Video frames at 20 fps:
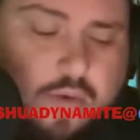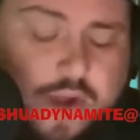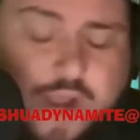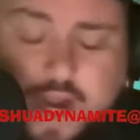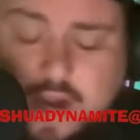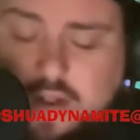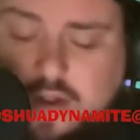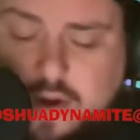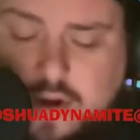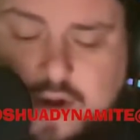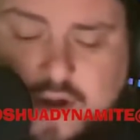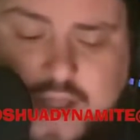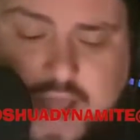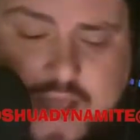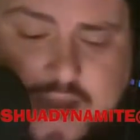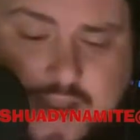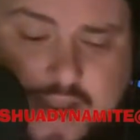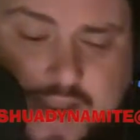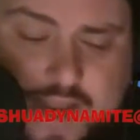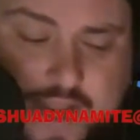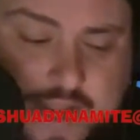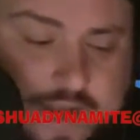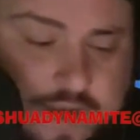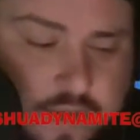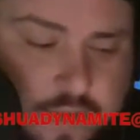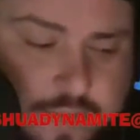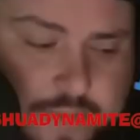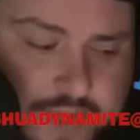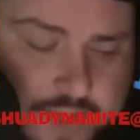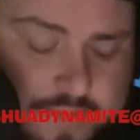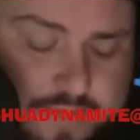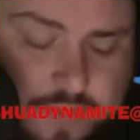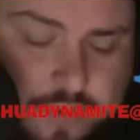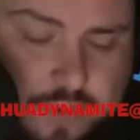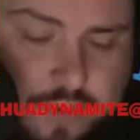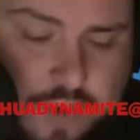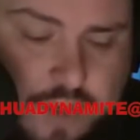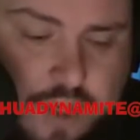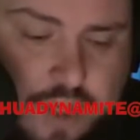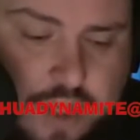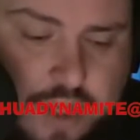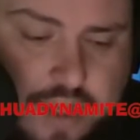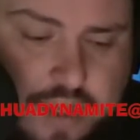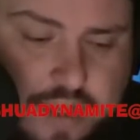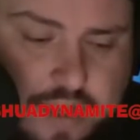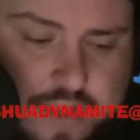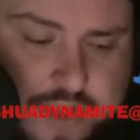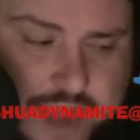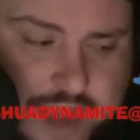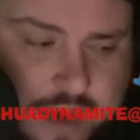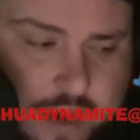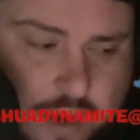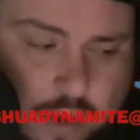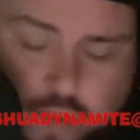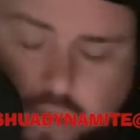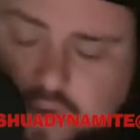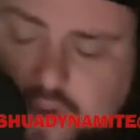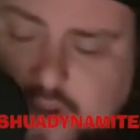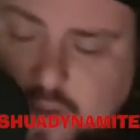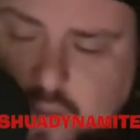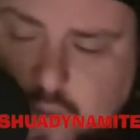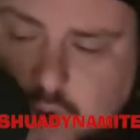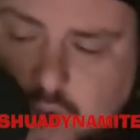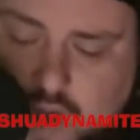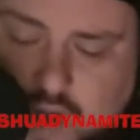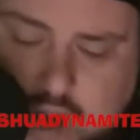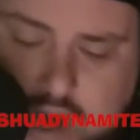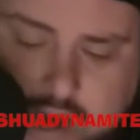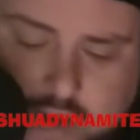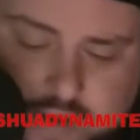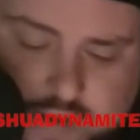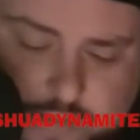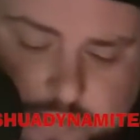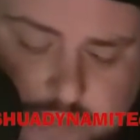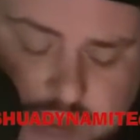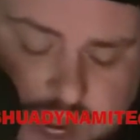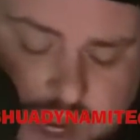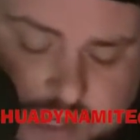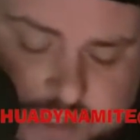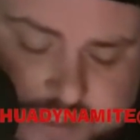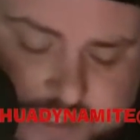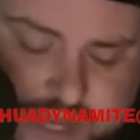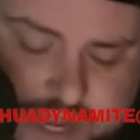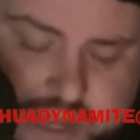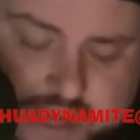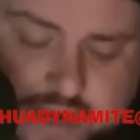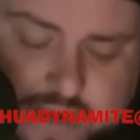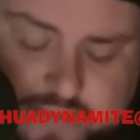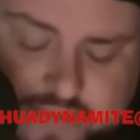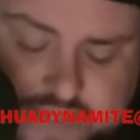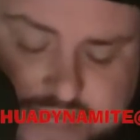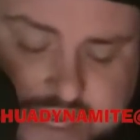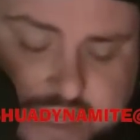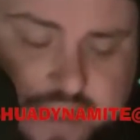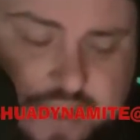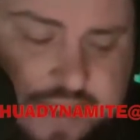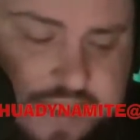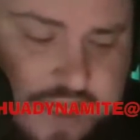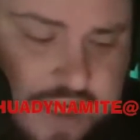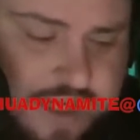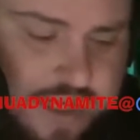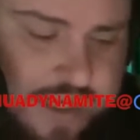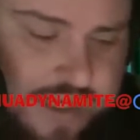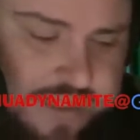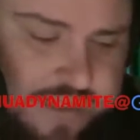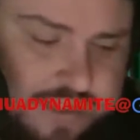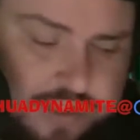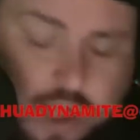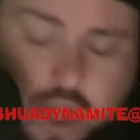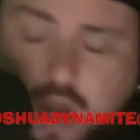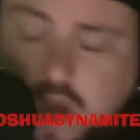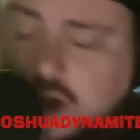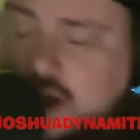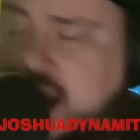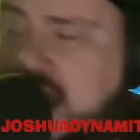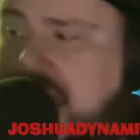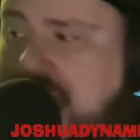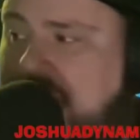We got to learn how to handle people that only want our demise. And I'm telling you, as long